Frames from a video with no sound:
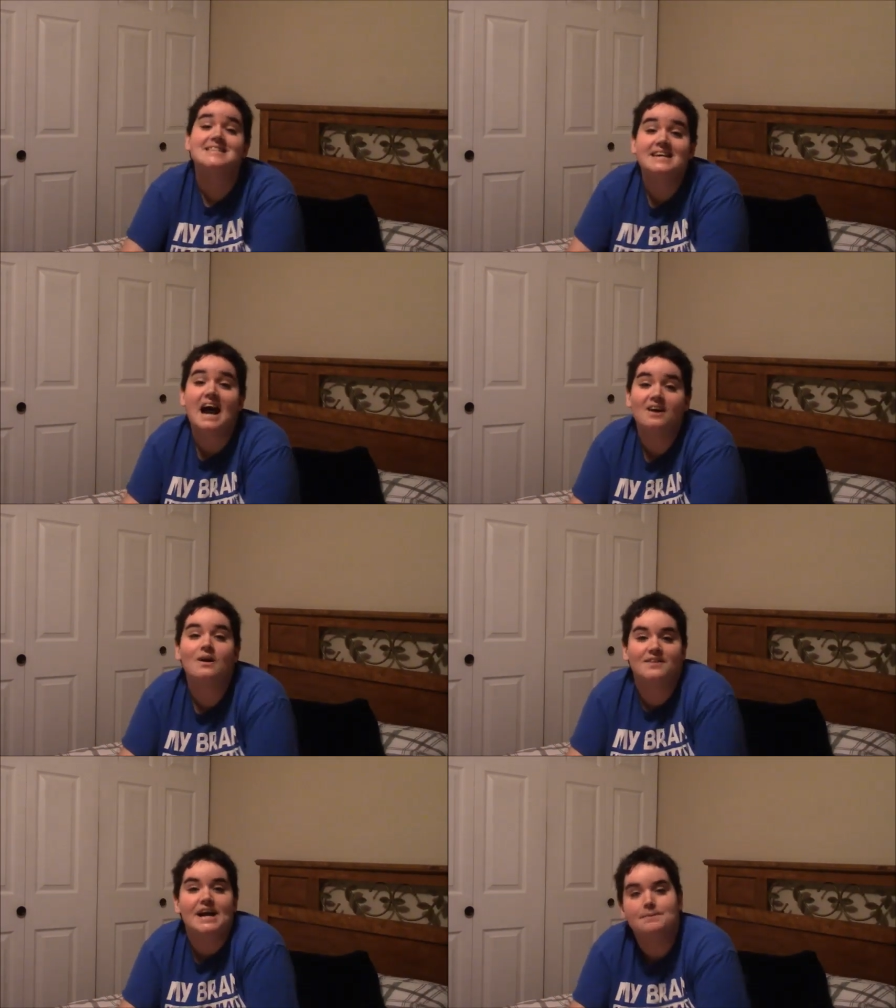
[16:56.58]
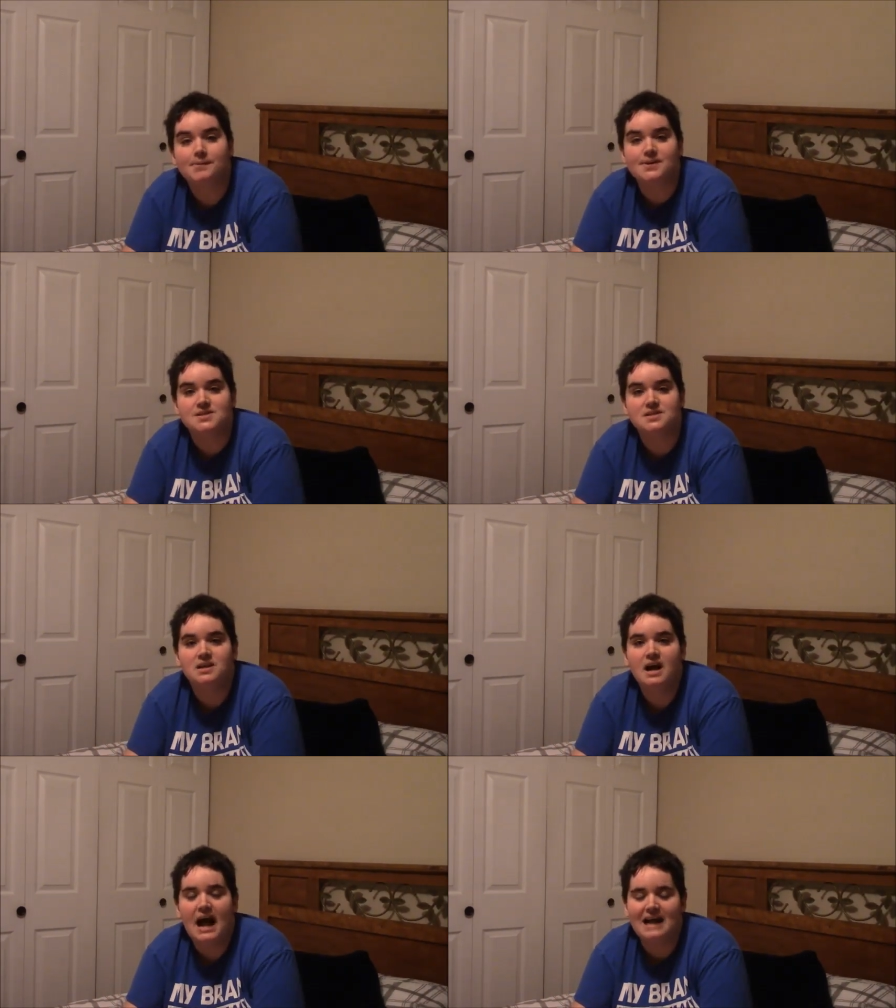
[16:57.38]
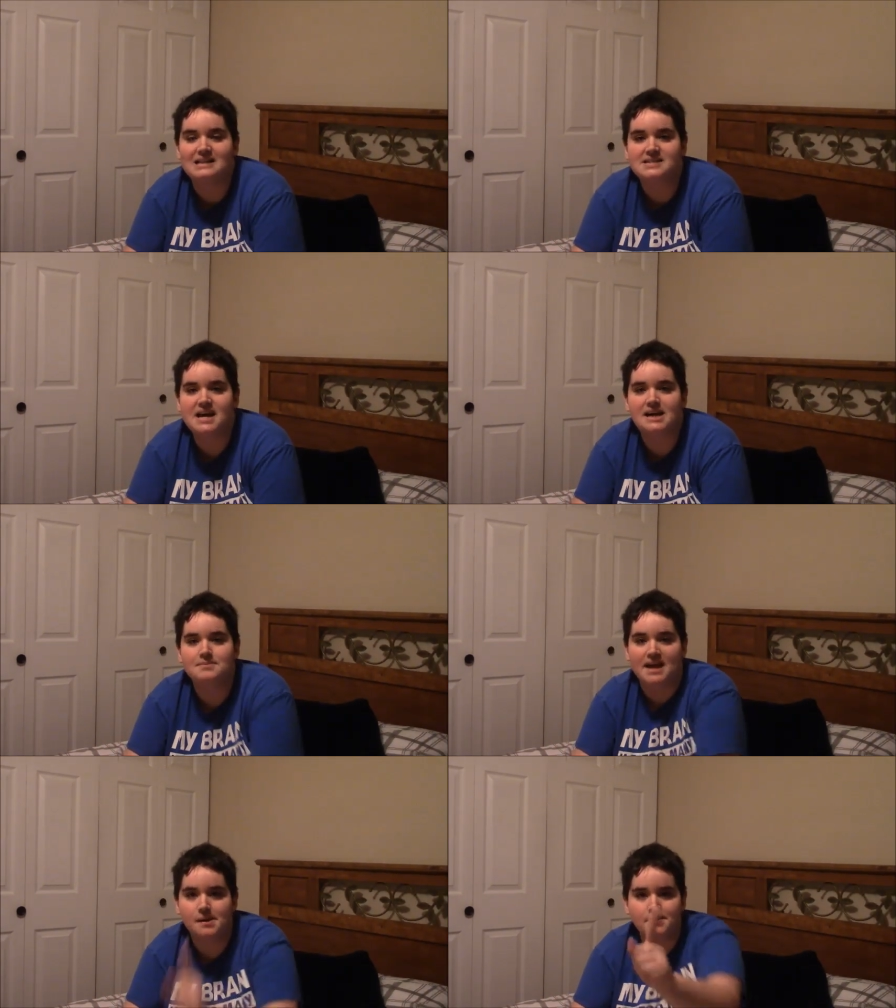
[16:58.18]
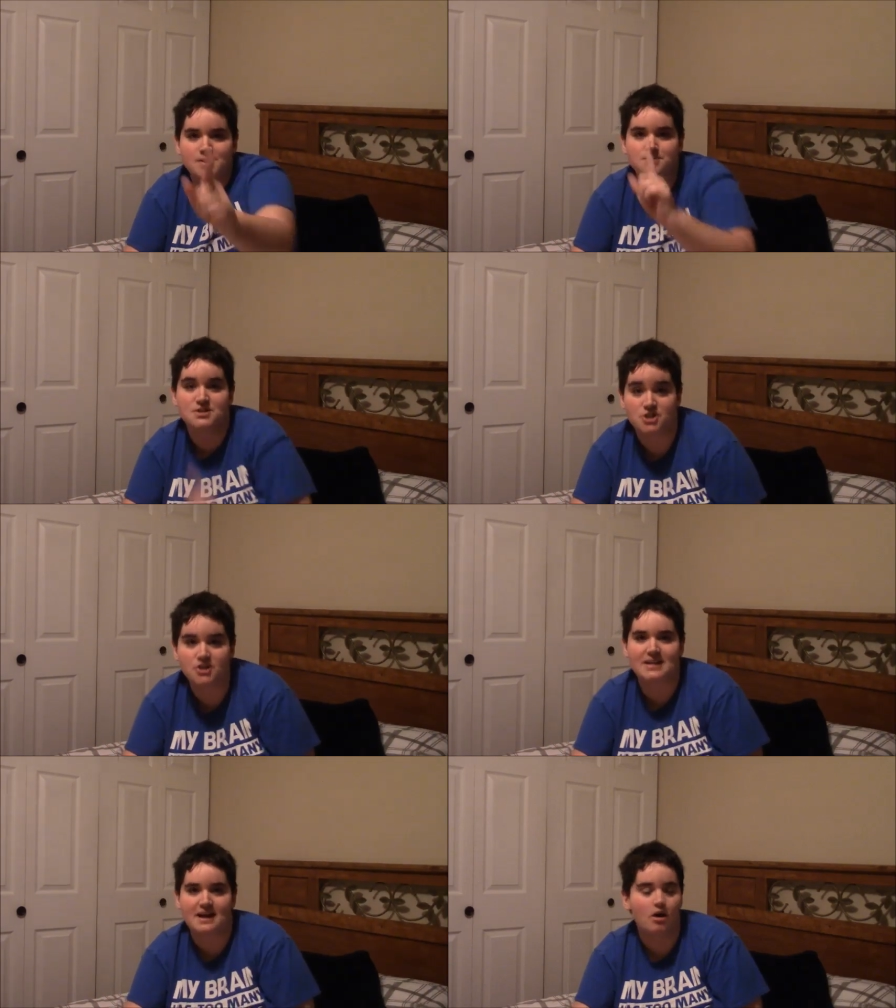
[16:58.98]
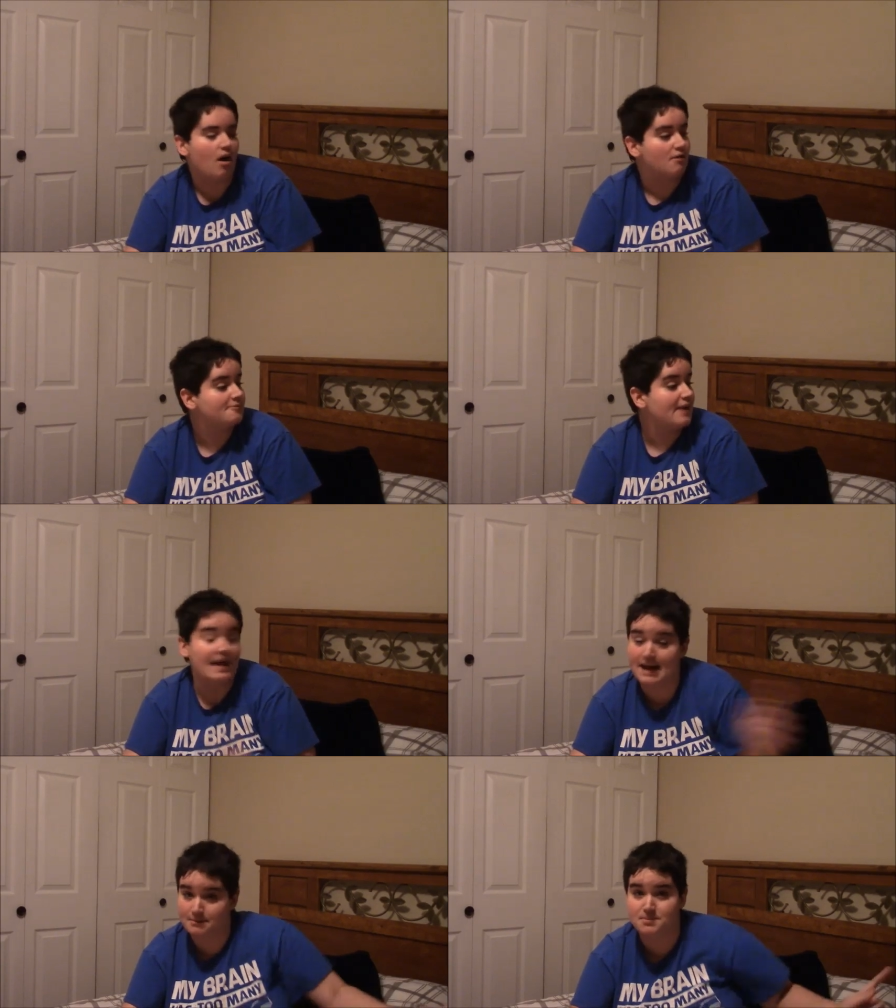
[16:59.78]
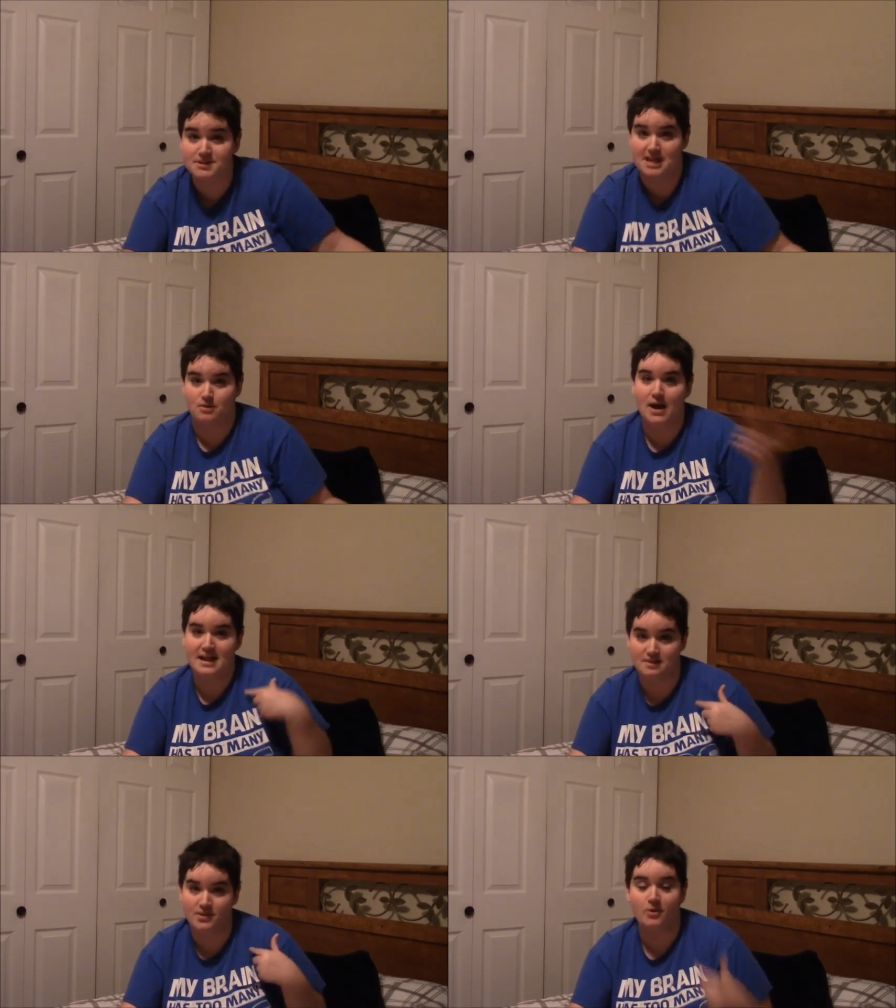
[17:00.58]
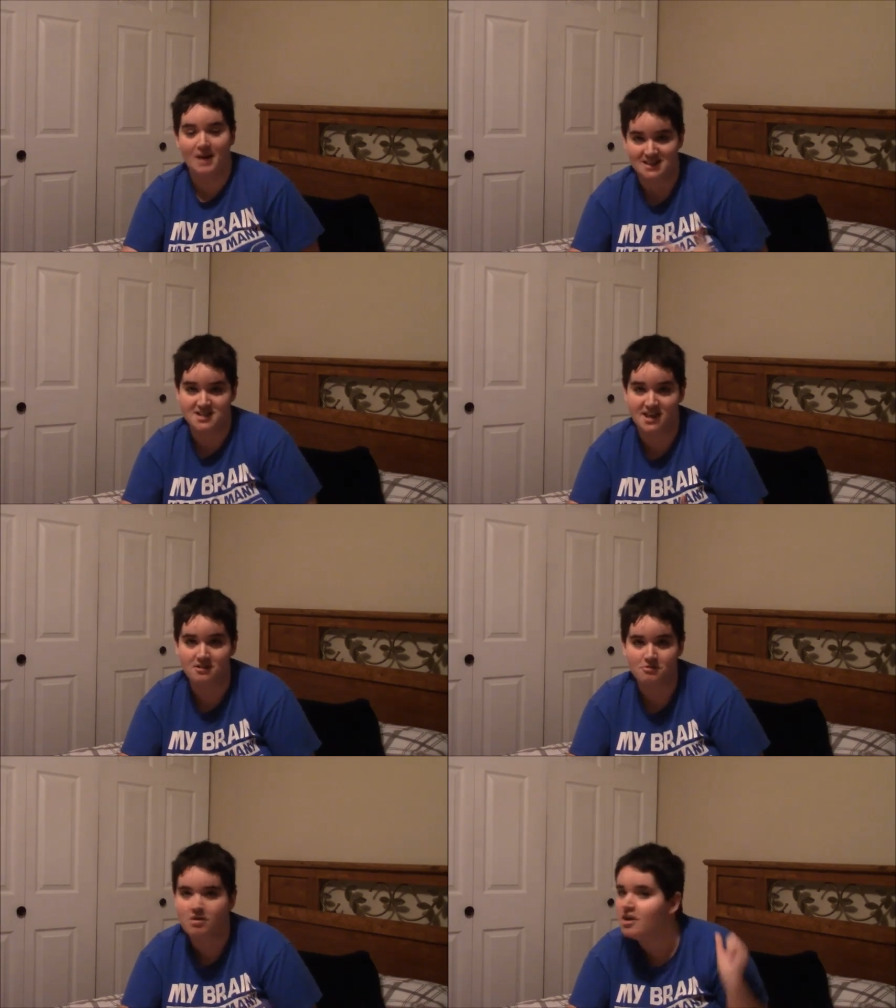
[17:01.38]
see, I don't have a camera person. At the time, the camera person would turn that off and I would put that away and then we'd go back to this.